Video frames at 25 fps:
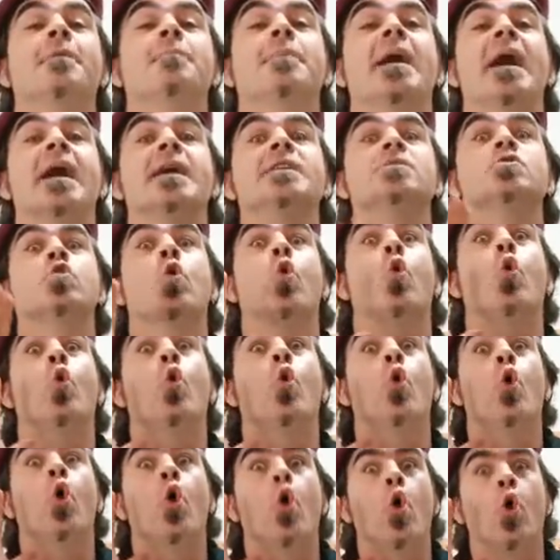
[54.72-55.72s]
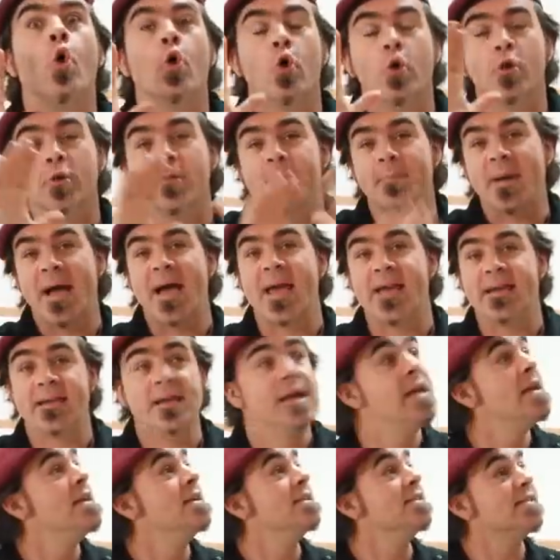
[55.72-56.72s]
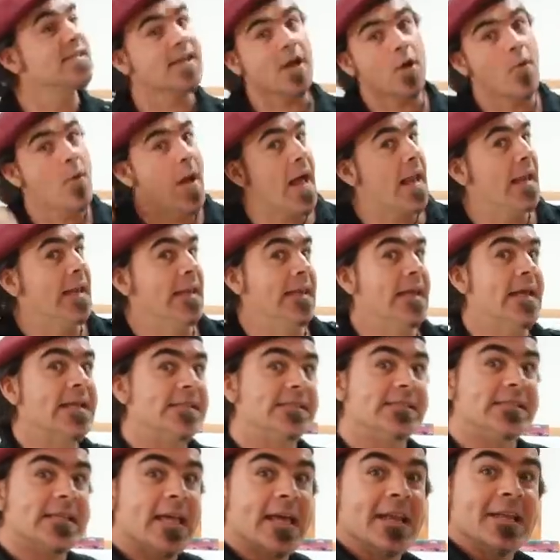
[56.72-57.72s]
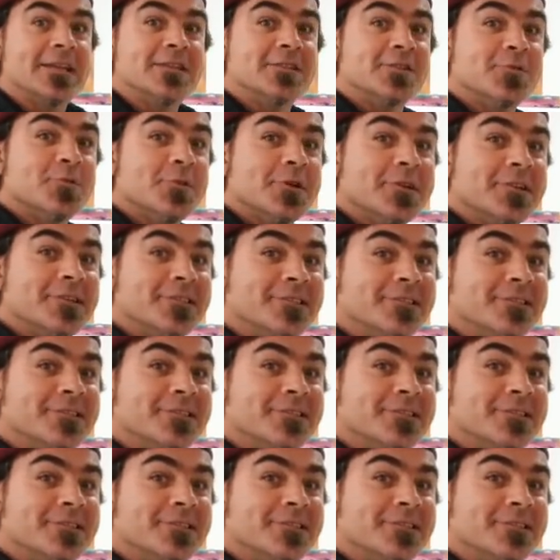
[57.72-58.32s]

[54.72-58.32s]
paint or oil paint. So let's get into it.